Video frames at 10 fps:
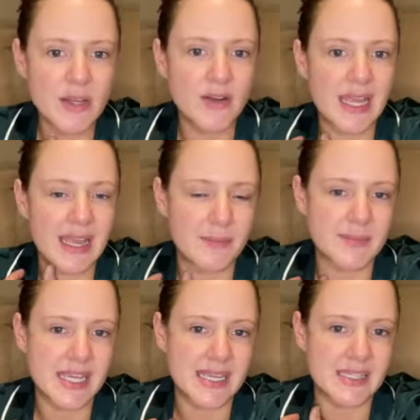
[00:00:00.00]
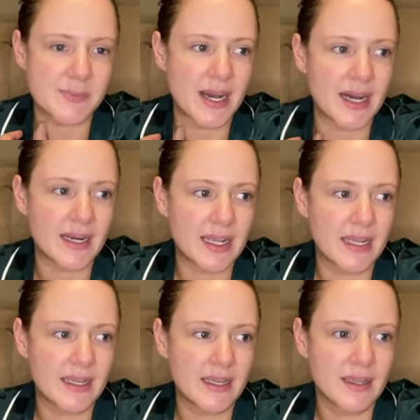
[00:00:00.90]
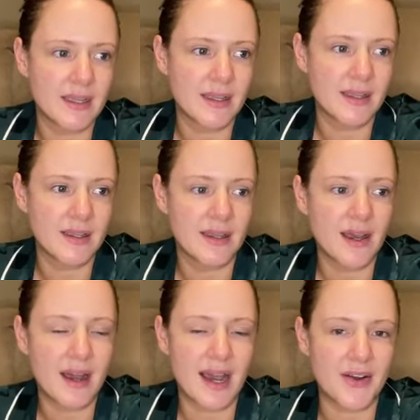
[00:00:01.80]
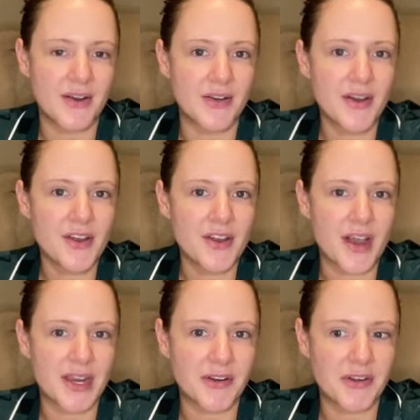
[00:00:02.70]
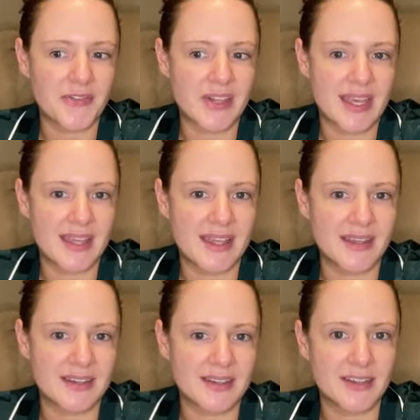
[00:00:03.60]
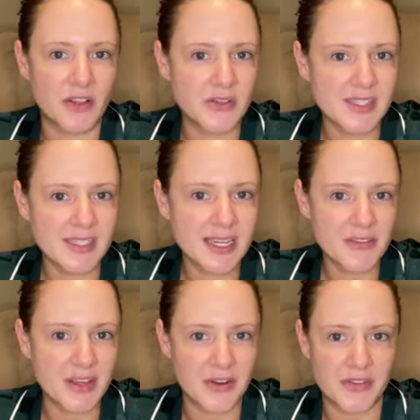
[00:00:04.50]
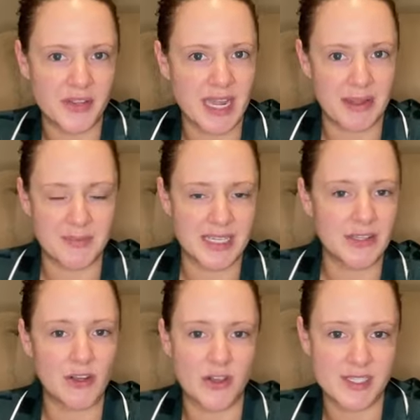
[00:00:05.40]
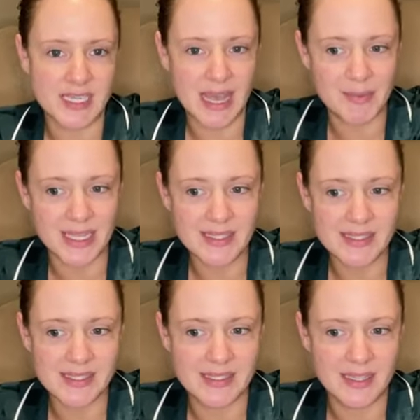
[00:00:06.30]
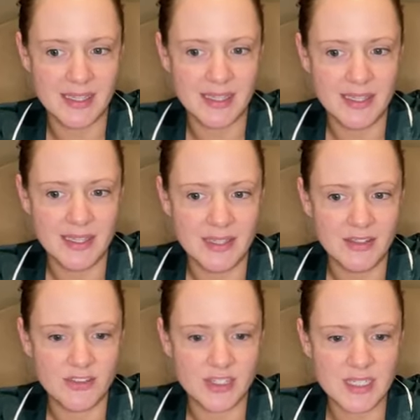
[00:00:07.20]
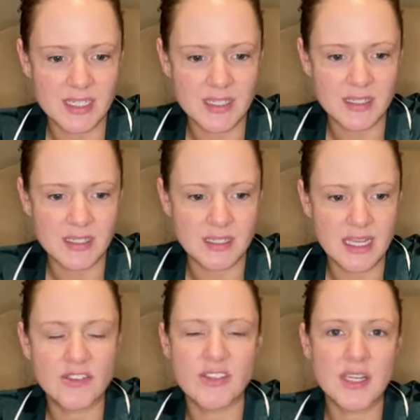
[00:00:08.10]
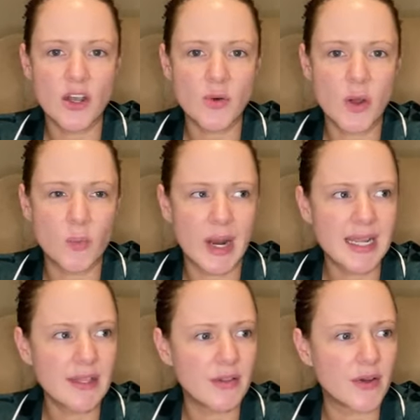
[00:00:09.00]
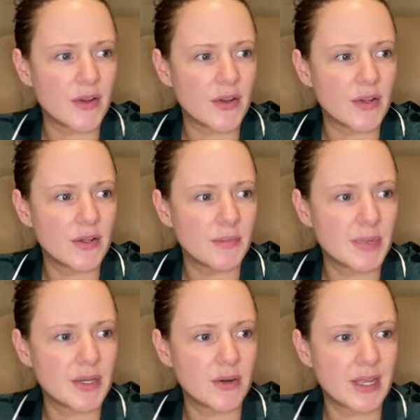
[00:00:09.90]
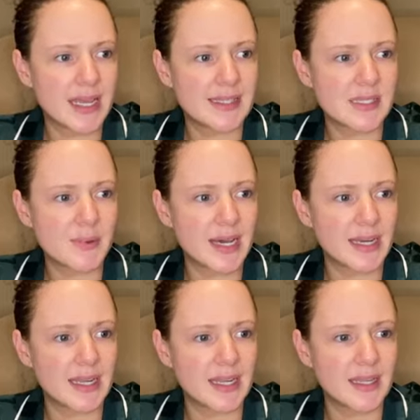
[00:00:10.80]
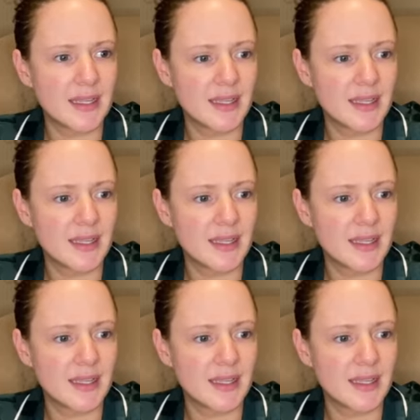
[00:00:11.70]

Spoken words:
go to M's hen's party? I don't know. I don't know if they're close enough. I know that M didn't go to Tammy's. She did go to her wedding though, but not her hen's party.